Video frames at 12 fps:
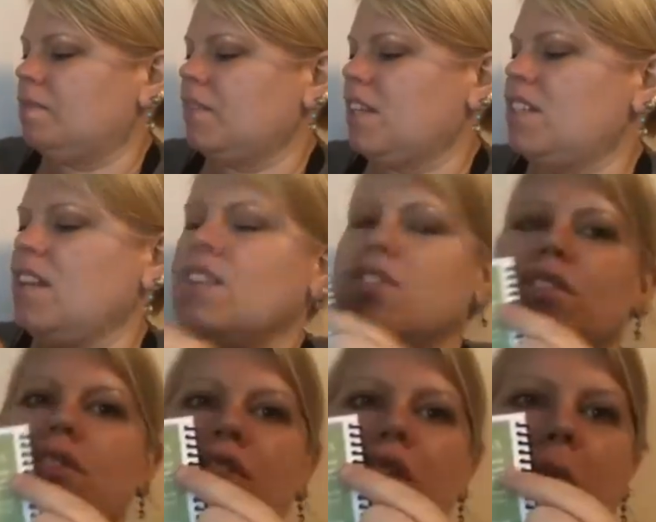it tells
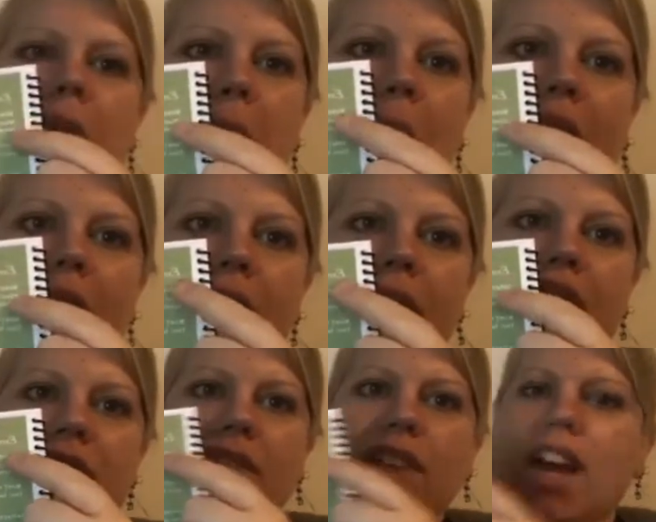you some of the
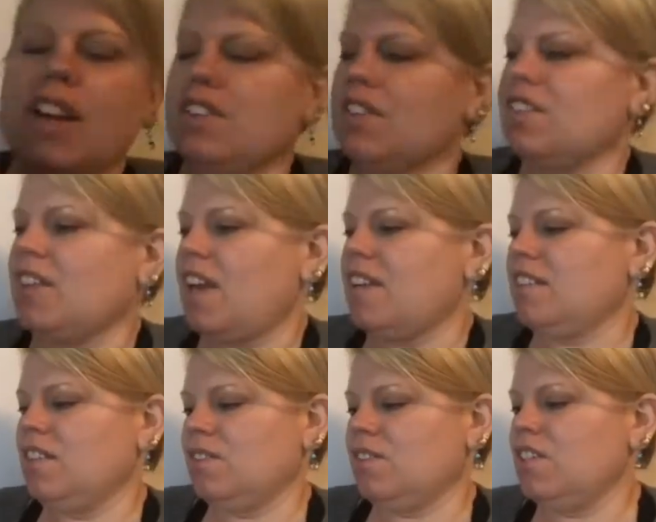benefits of the exercise,
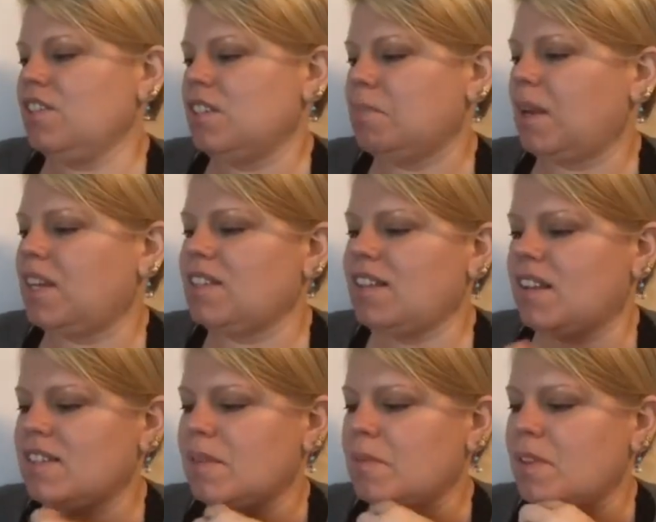and those are just based
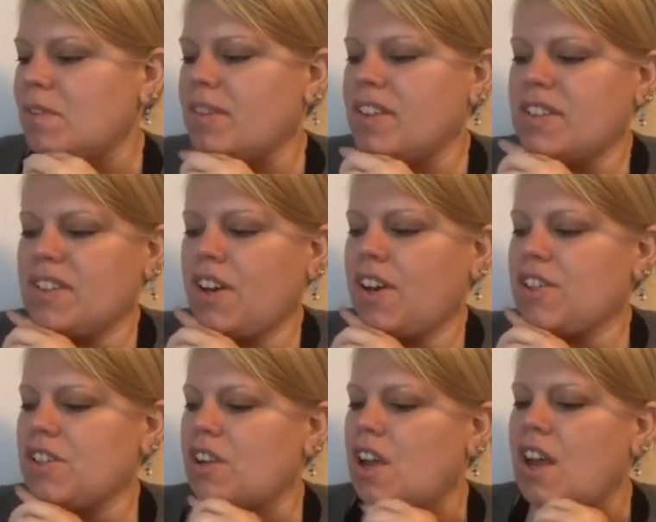on some of the
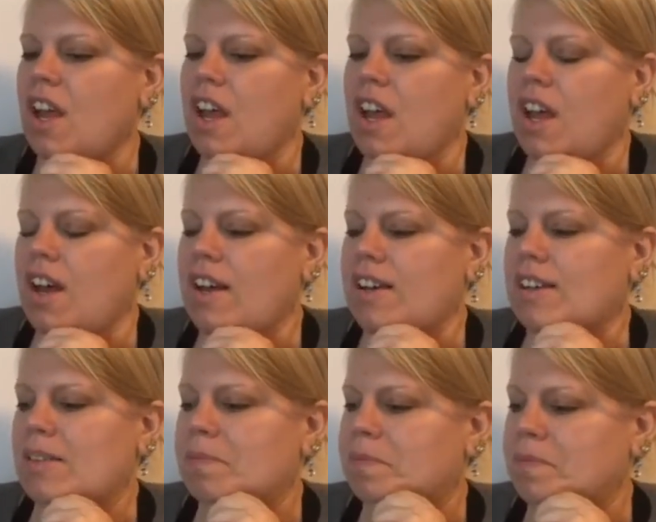research.
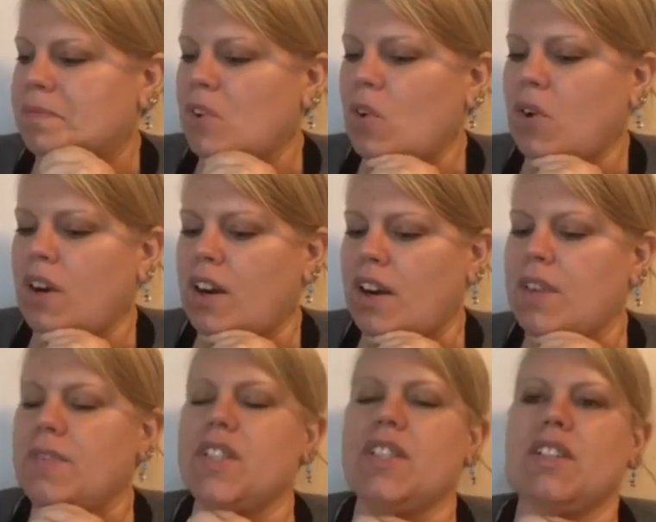Or
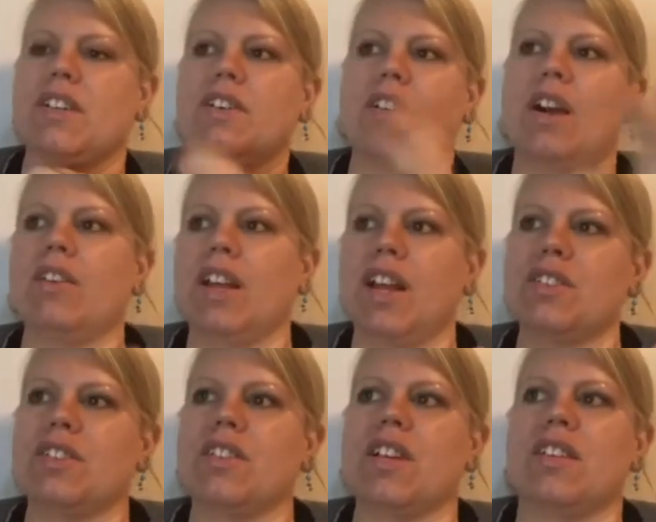if it's a grounding
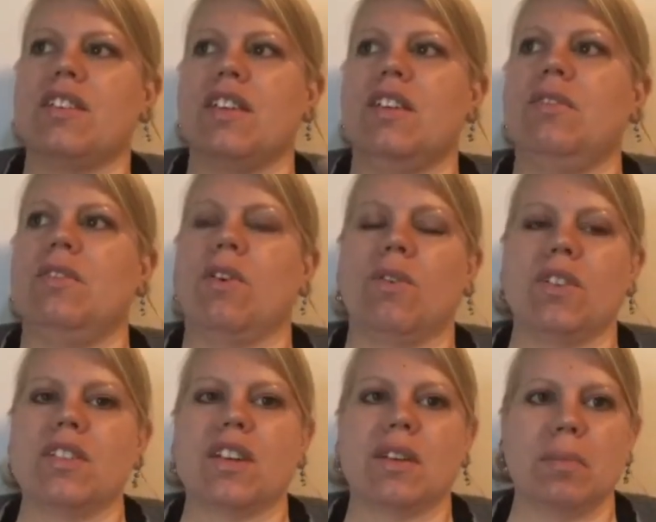exercise, then you know
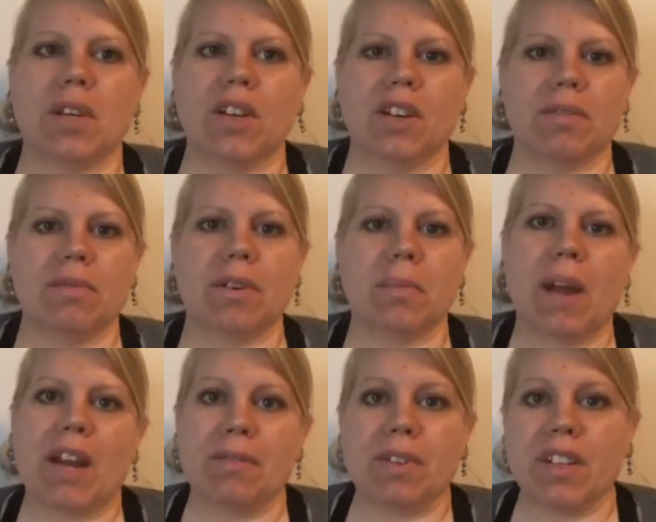it's going to be good for
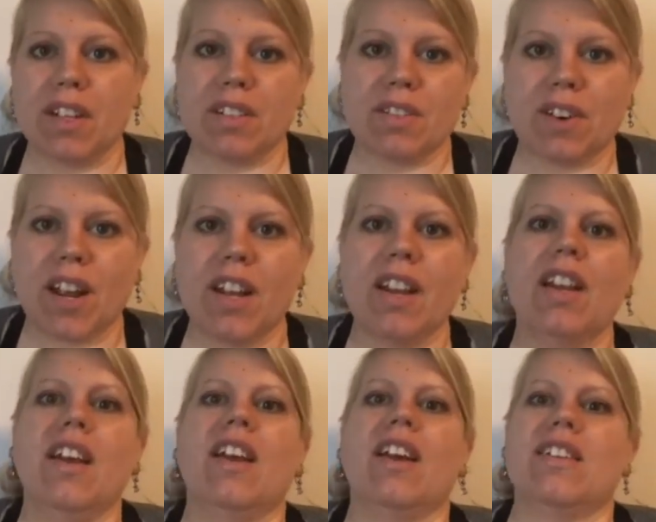mindfulness, right?
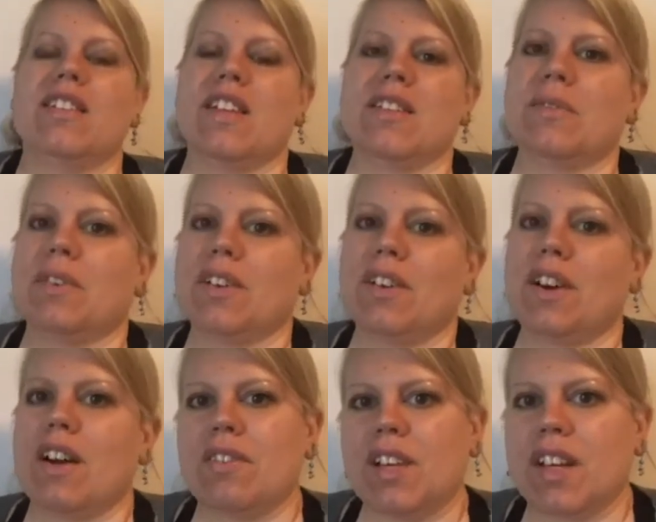Because that's what
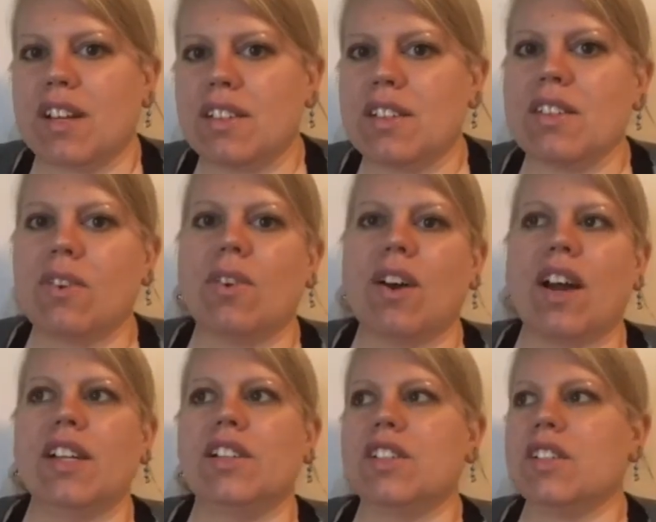grounding is. So
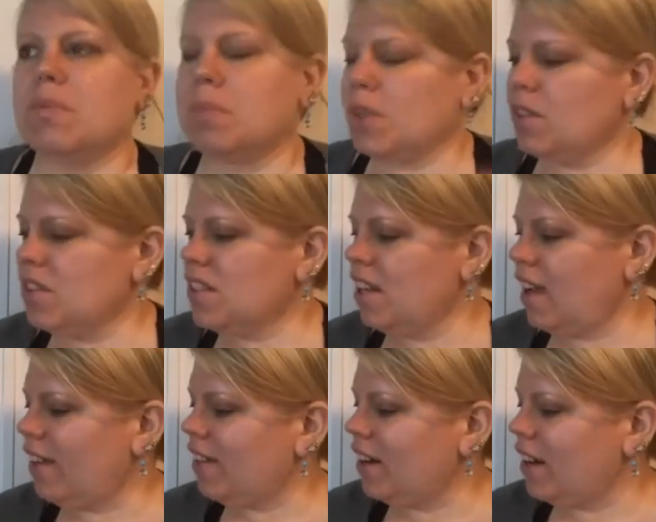I just put those
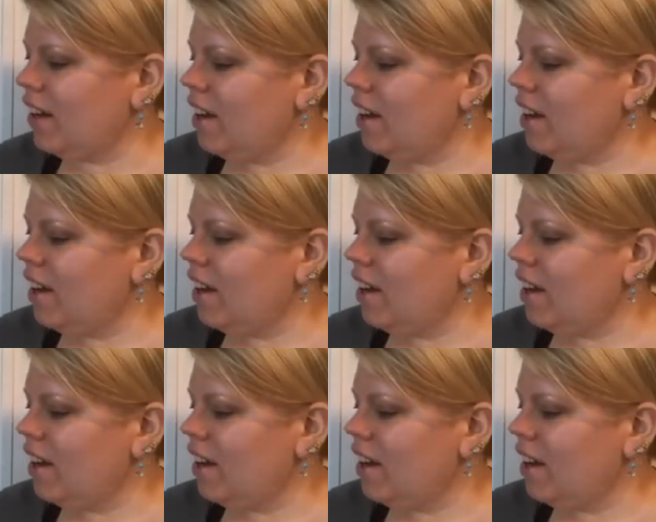together,